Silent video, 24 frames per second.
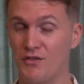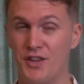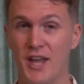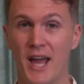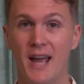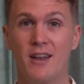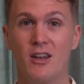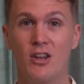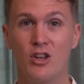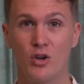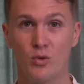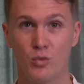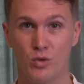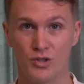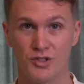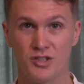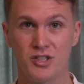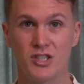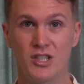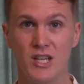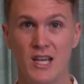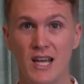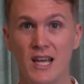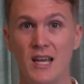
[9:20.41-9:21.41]
then you will
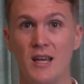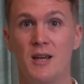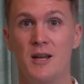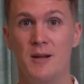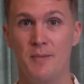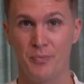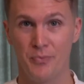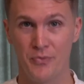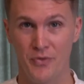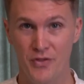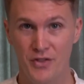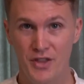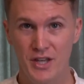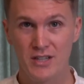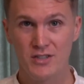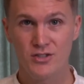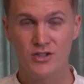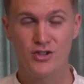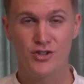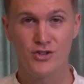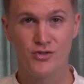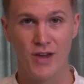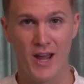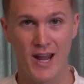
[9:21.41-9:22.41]
see
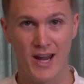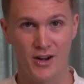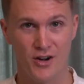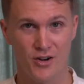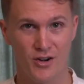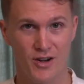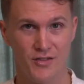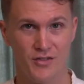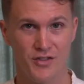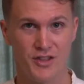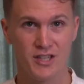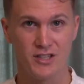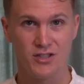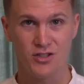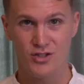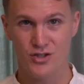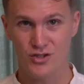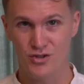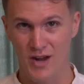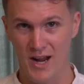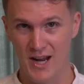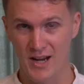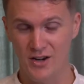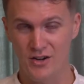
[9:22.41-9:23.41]
this trainer and this
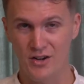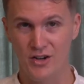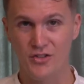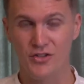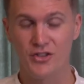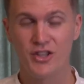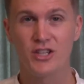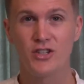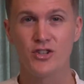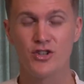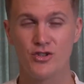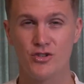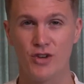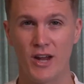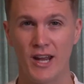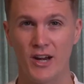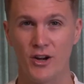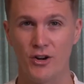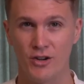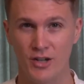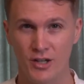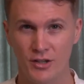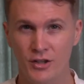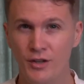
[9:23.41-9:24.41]
trainer and this
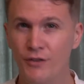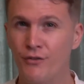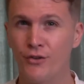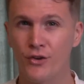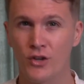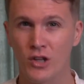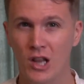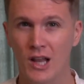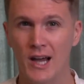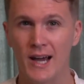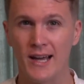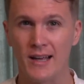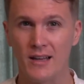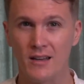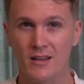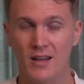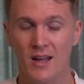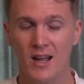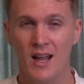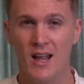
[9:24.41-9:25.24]
trainer in a different light.